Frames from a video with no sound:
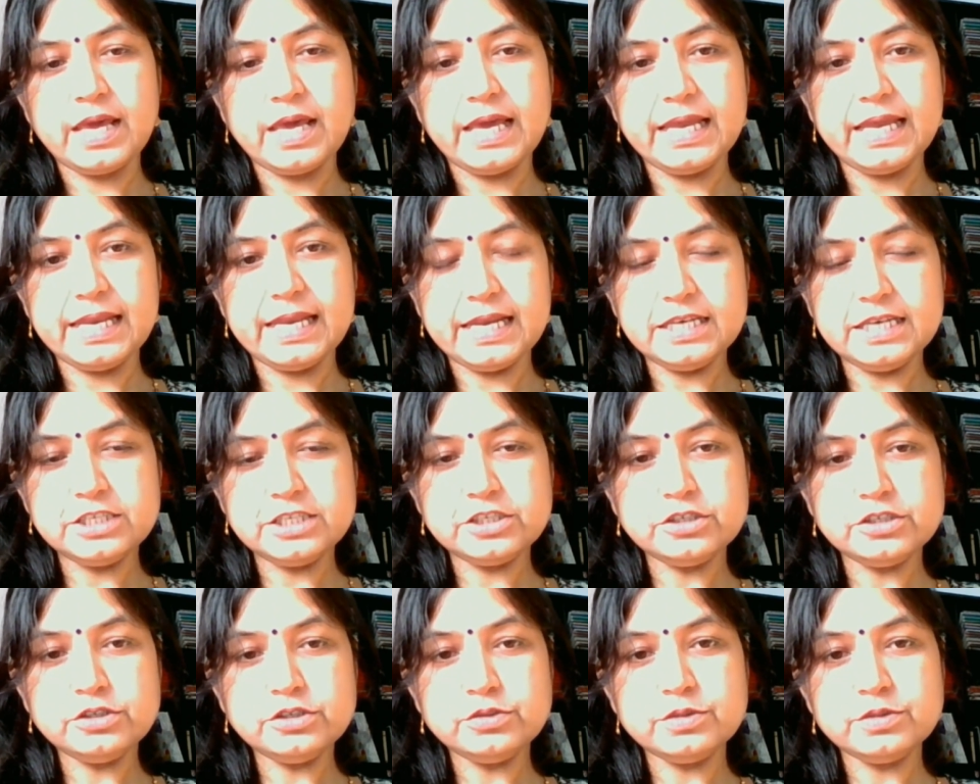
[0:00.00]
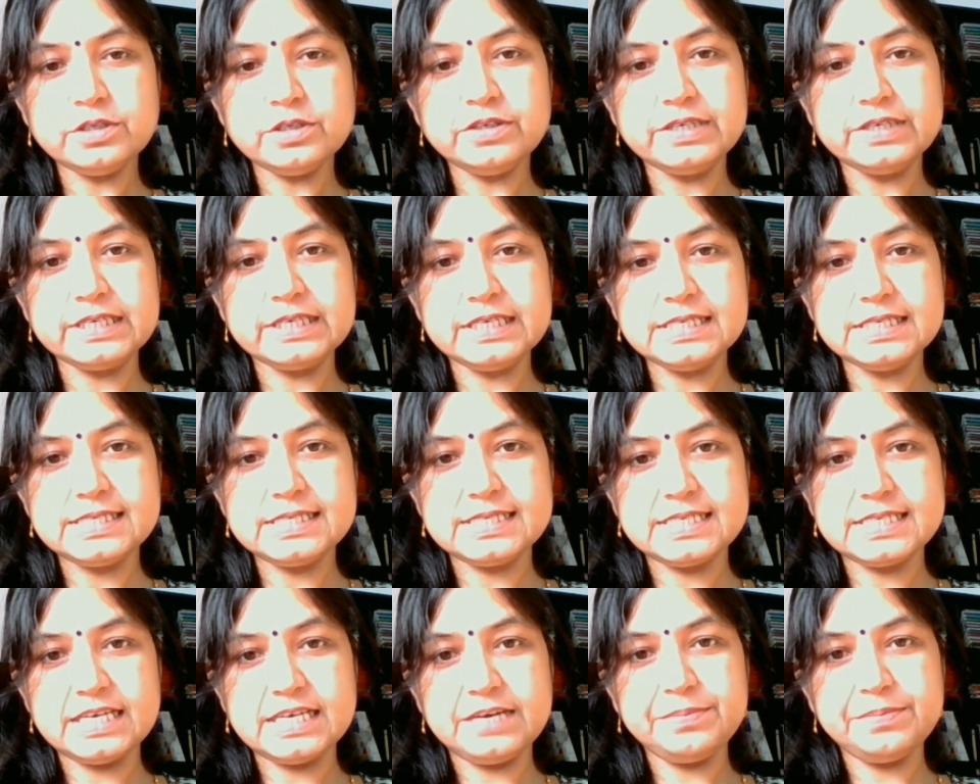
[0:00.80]
In addition to the written
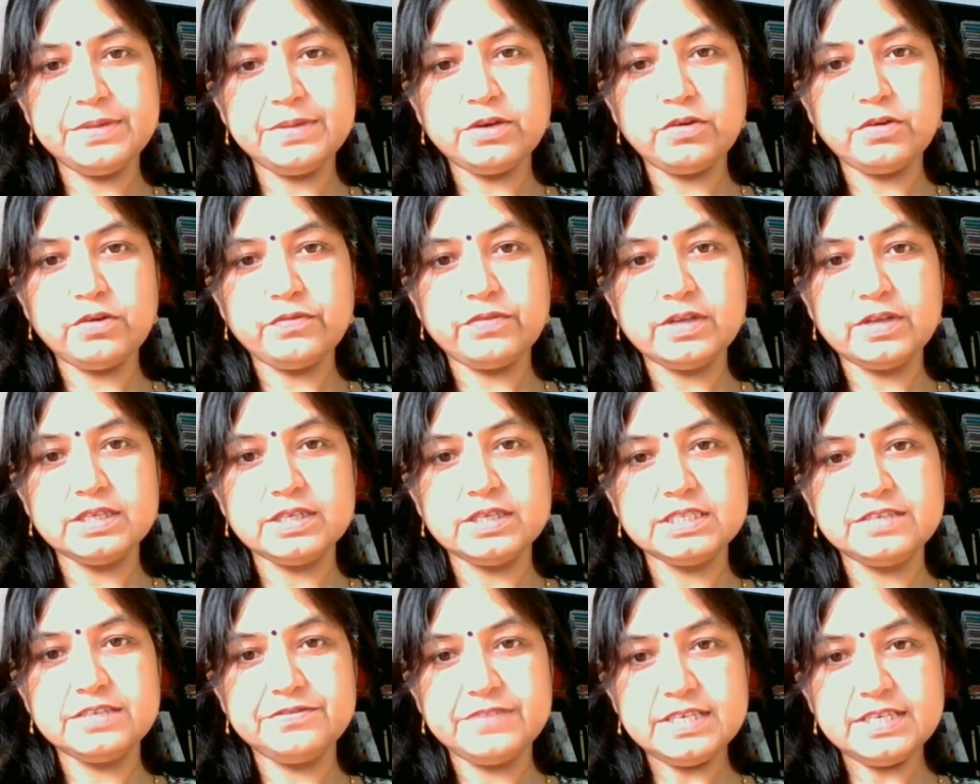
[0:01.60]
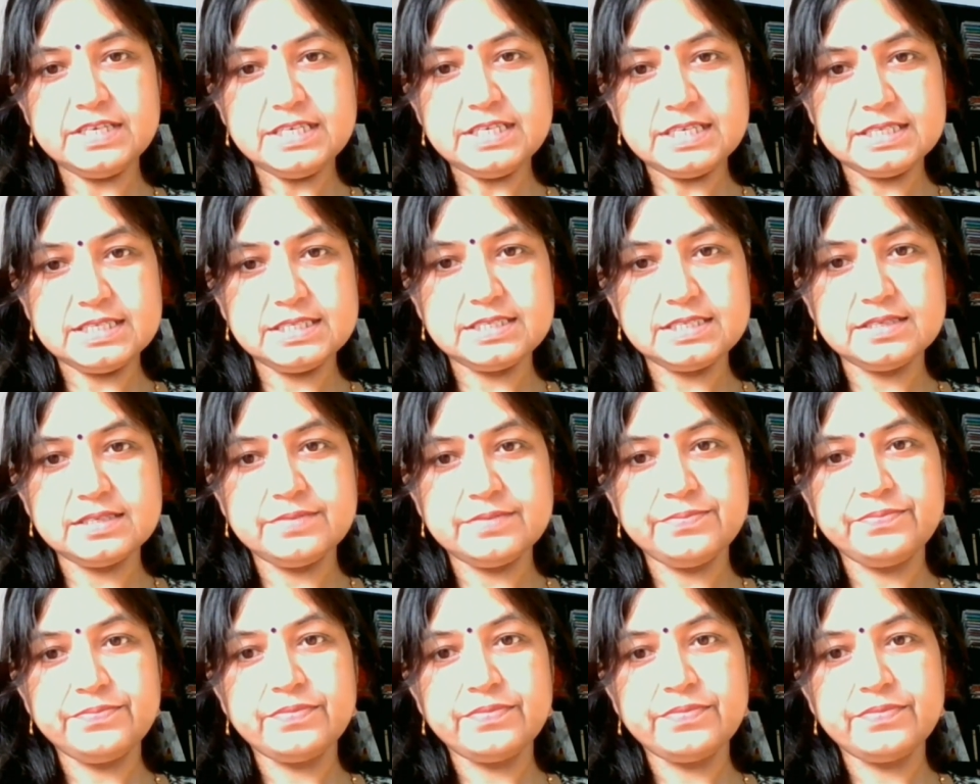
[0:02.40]
statement of the defendants,